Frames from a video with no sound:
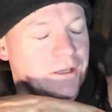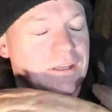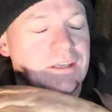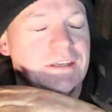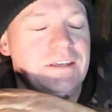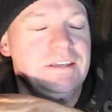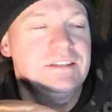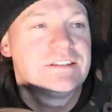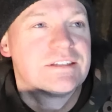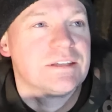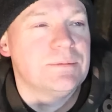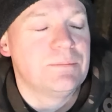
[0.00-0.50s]

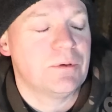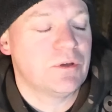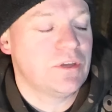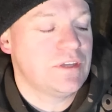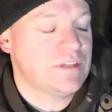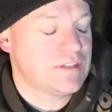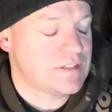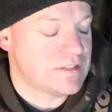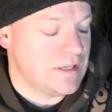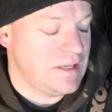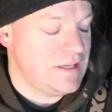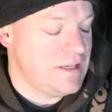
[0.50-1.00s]
Easy
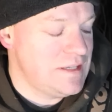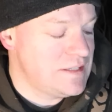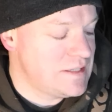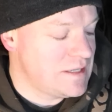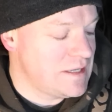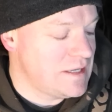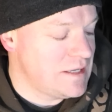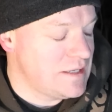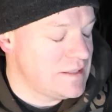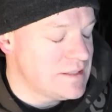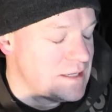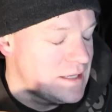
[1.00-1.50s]
beast,
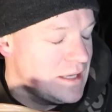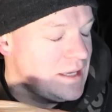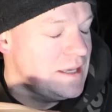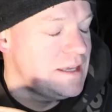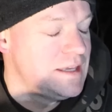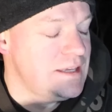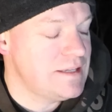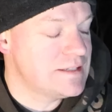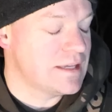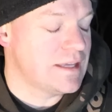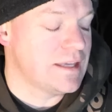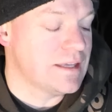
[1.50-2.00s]
easy, easy,
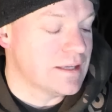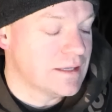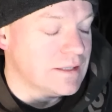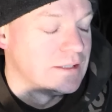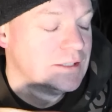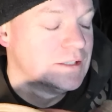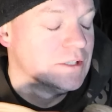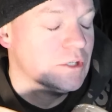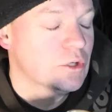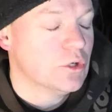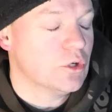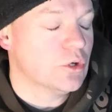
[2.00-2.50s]
easy.
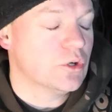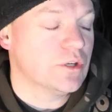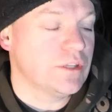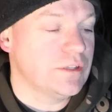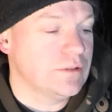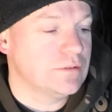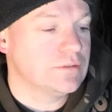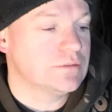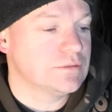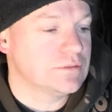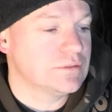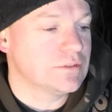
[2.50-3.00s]

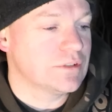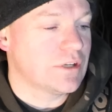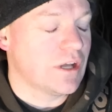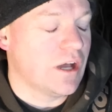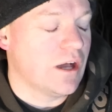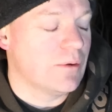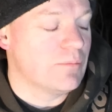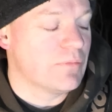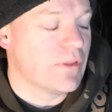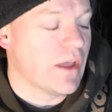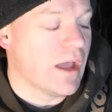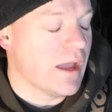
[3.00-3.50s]
Wait, calm